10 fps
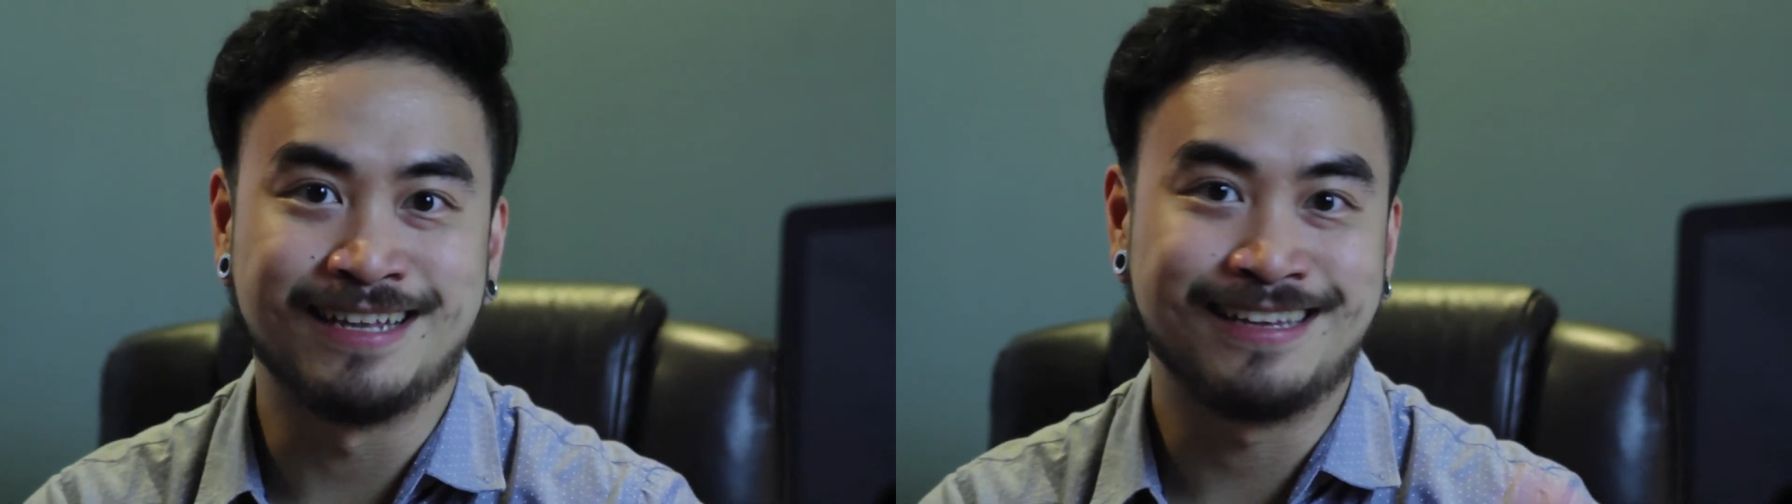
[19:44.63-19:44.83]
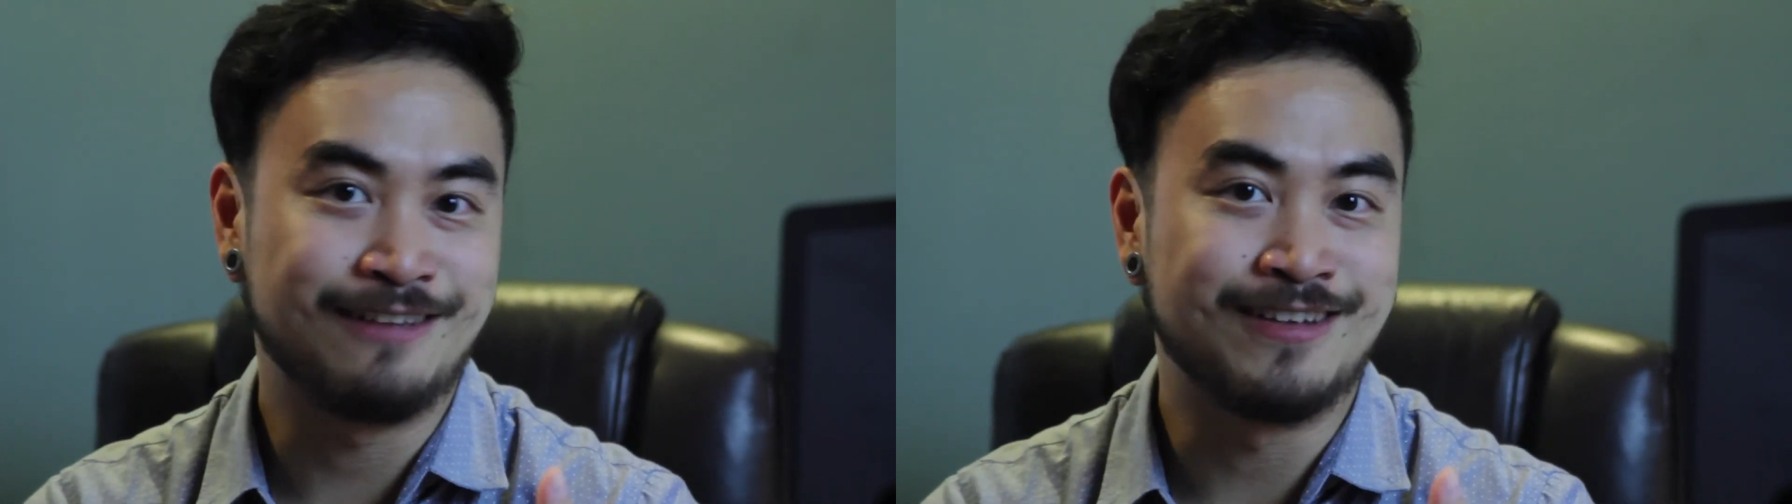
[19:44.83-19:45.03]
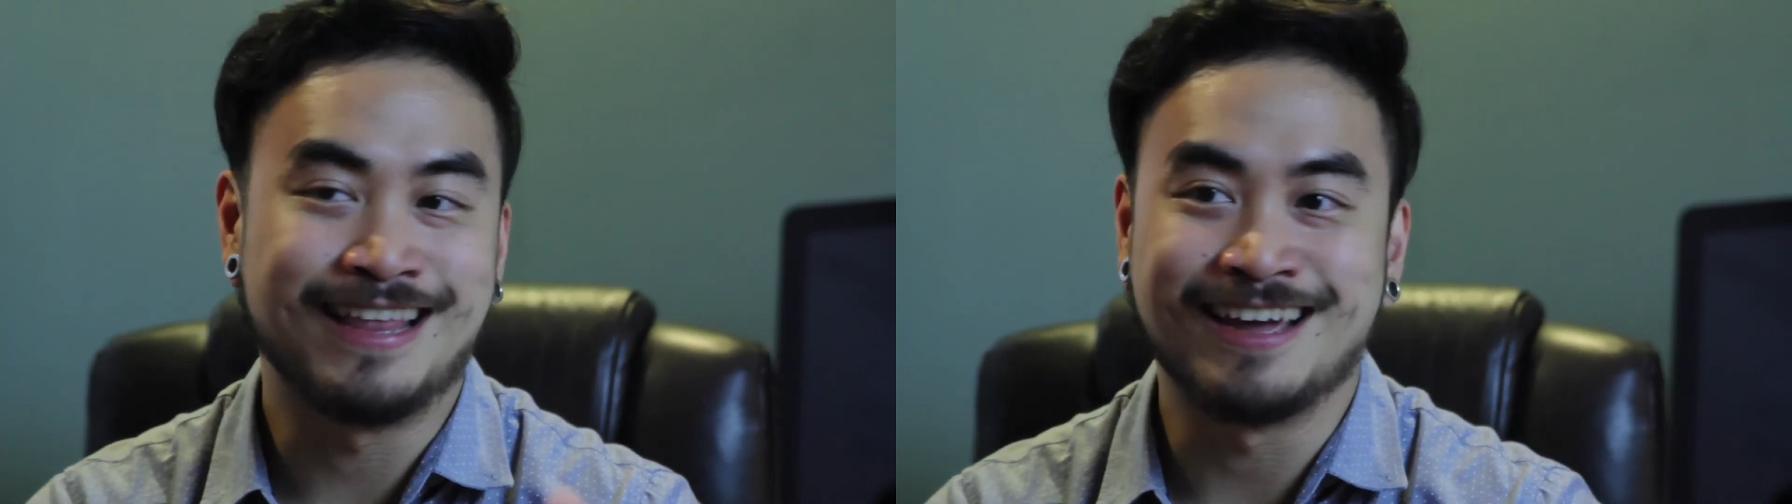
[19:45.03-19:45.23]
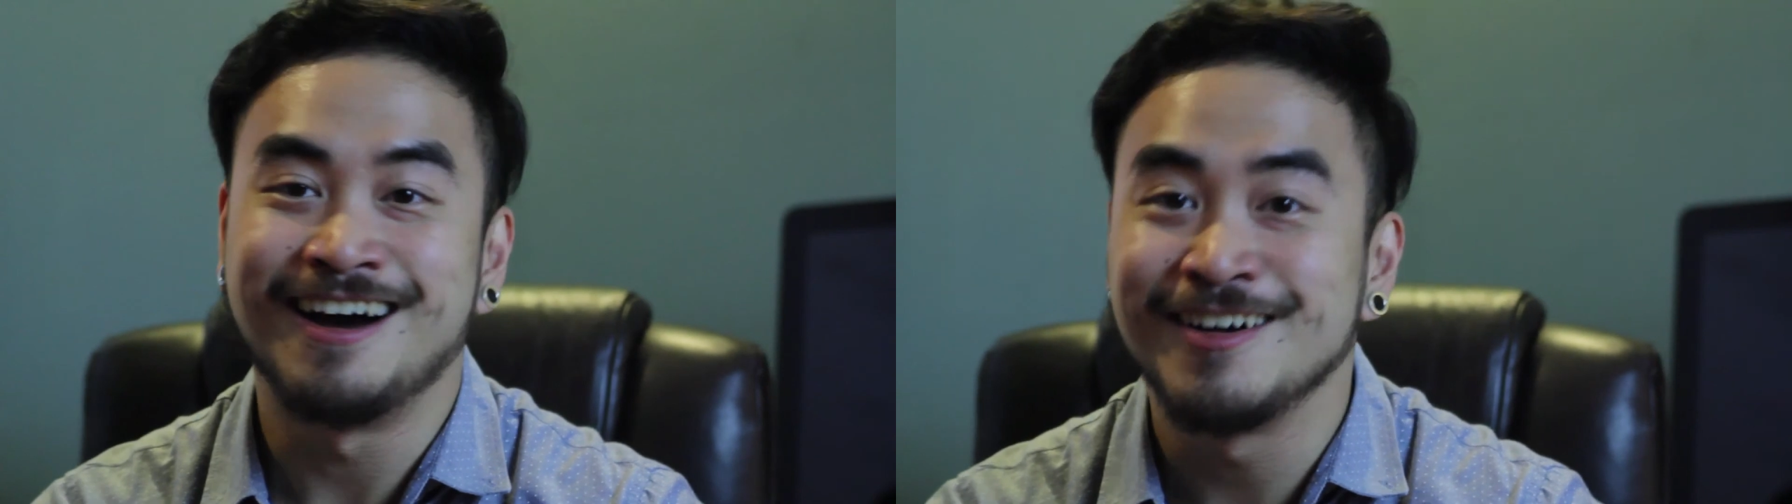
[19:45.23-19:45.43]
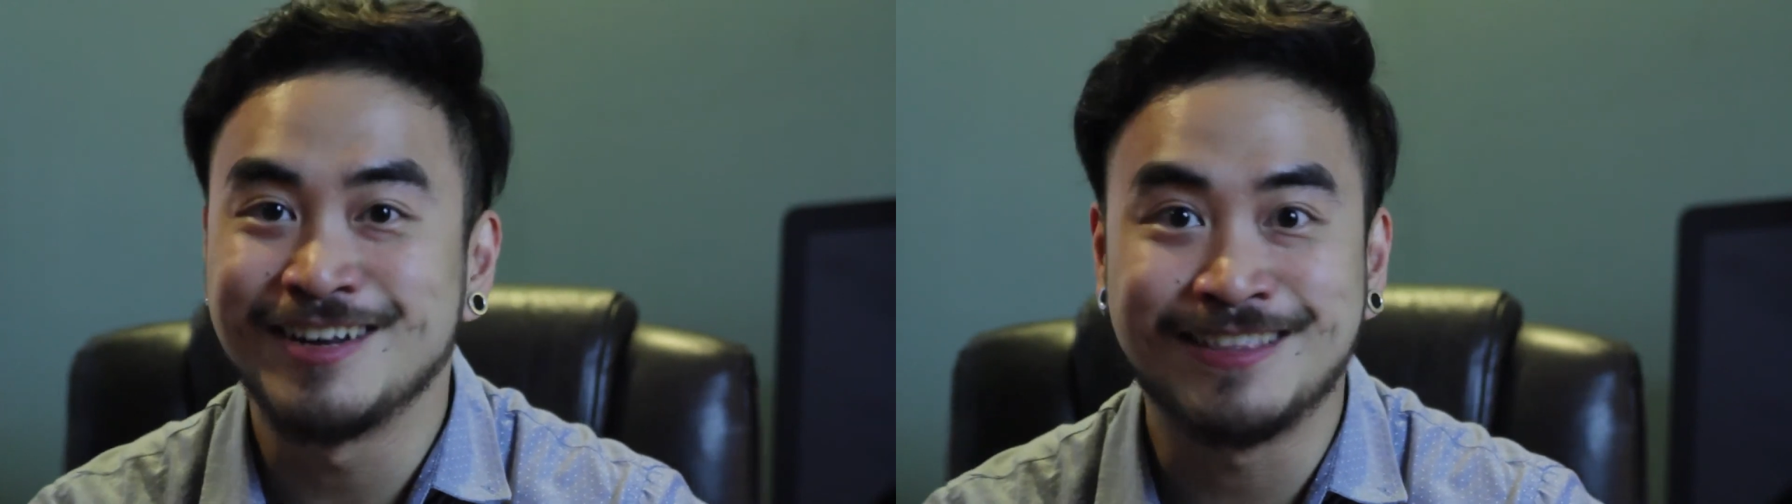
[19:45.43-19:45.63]
give it like a
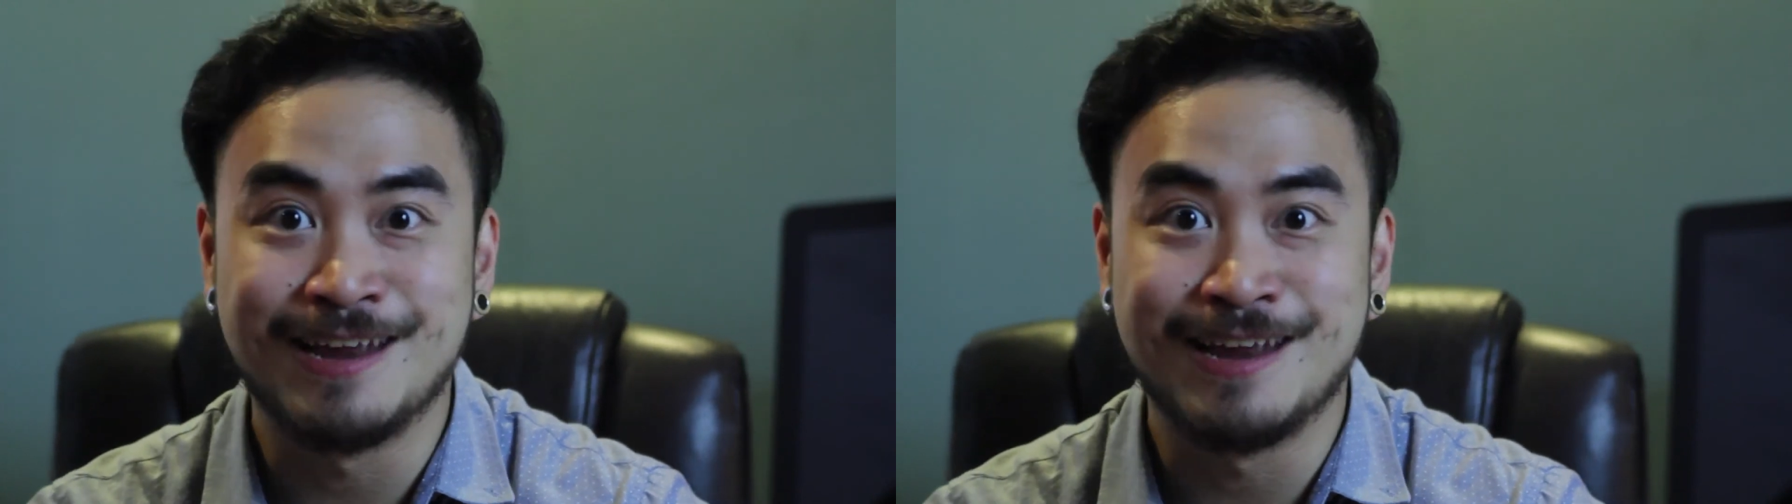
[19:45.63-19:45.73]
110%,